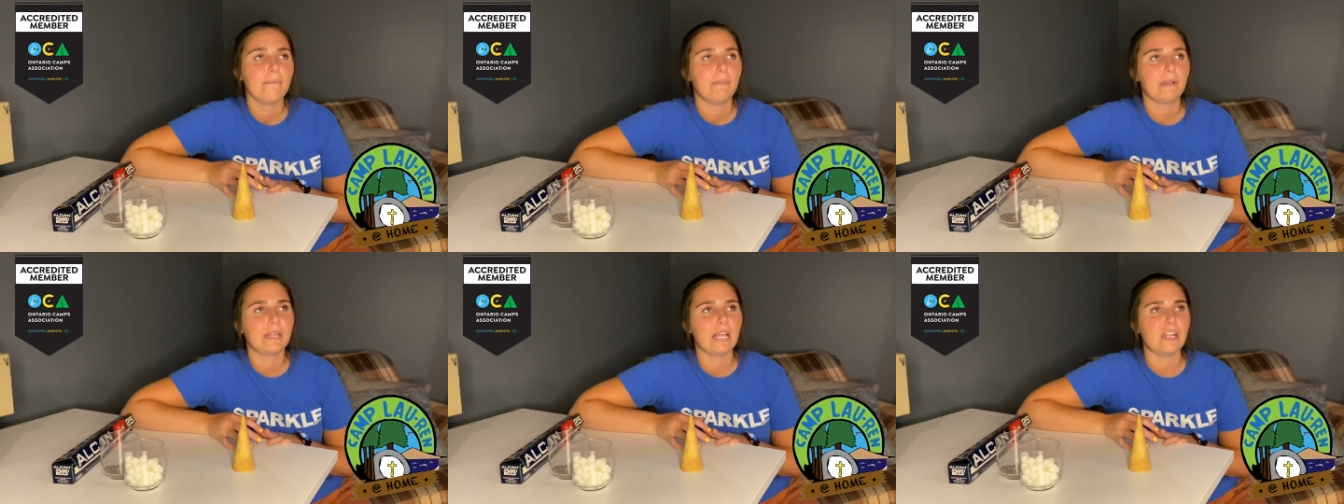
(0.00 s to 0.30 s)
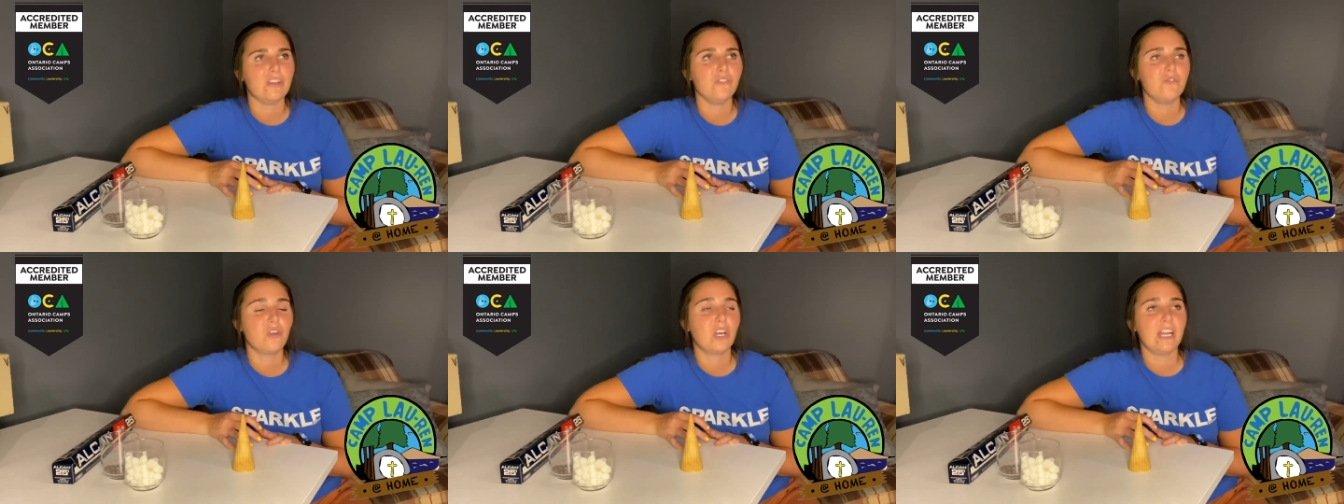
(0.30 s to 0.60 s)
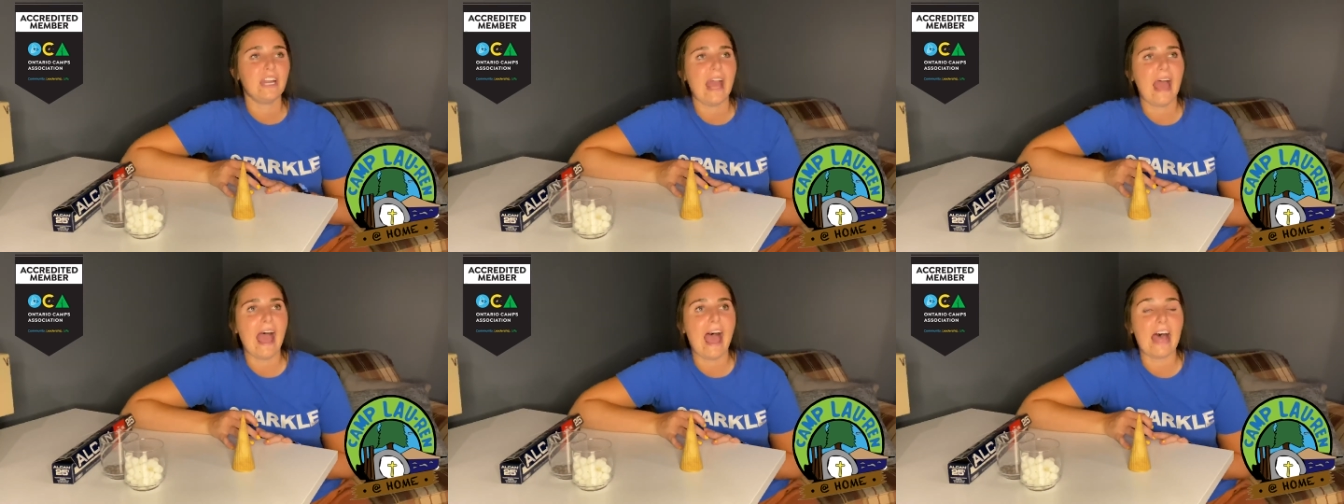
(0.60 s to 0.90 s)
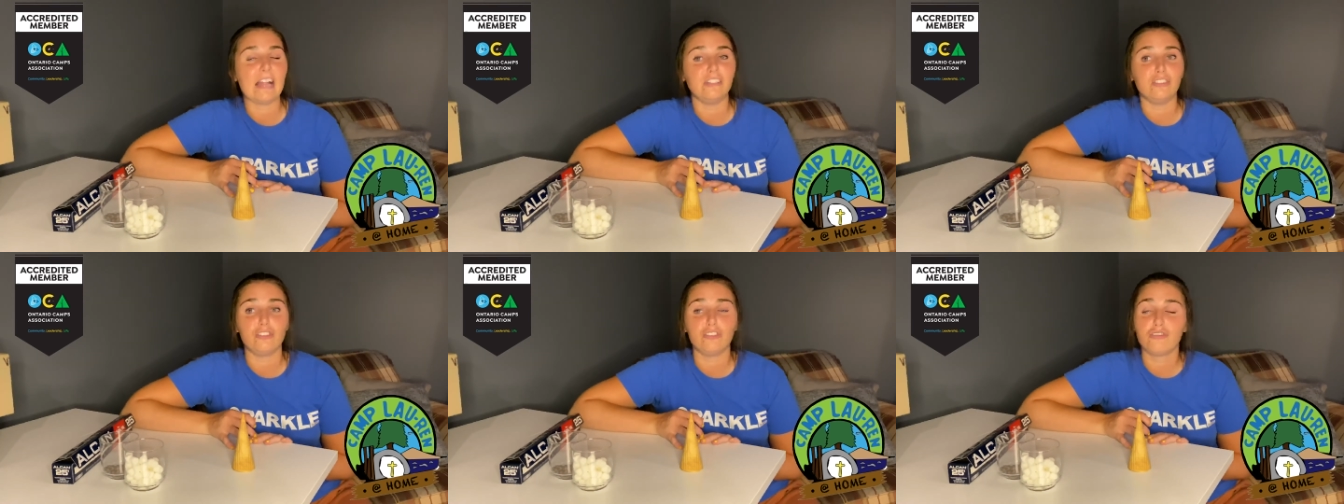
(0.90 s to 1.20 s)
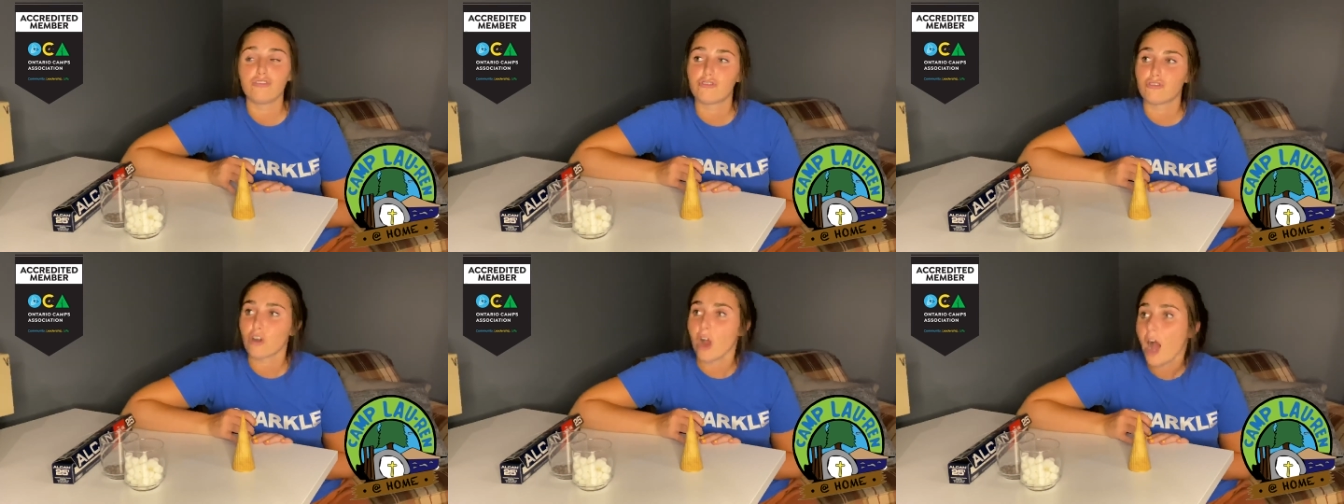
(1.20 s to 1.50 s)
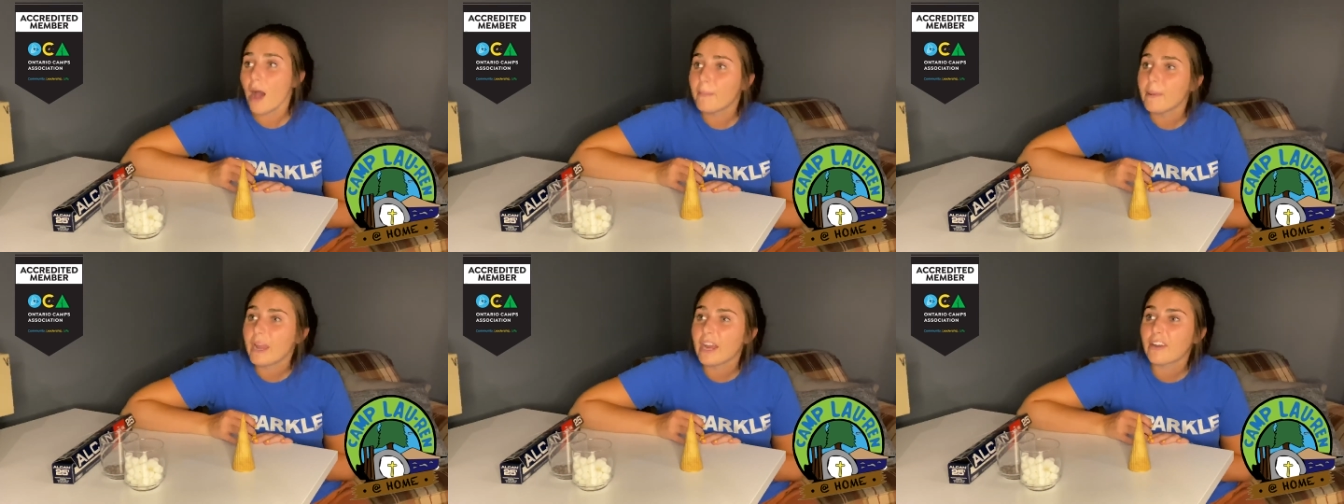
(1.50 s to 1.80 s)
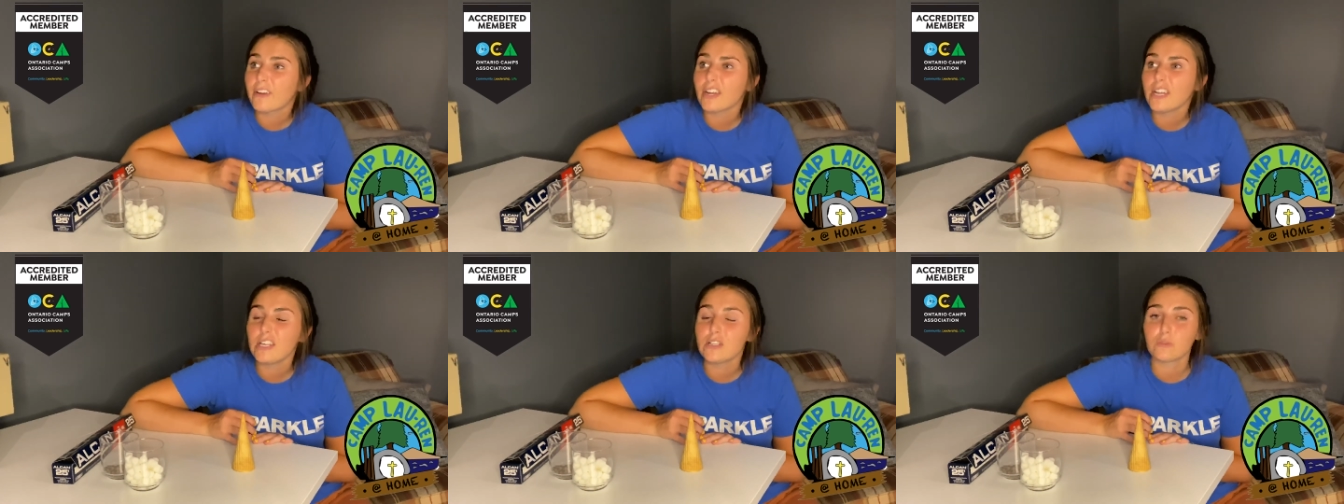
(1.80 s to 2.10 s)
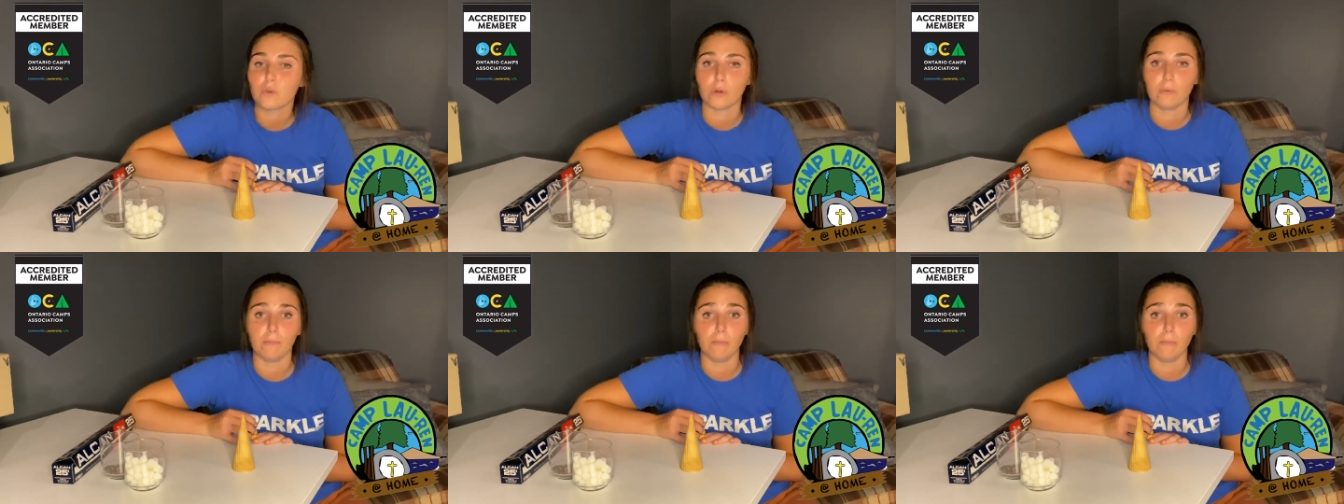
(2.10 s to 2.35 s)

but then you can add strawberries or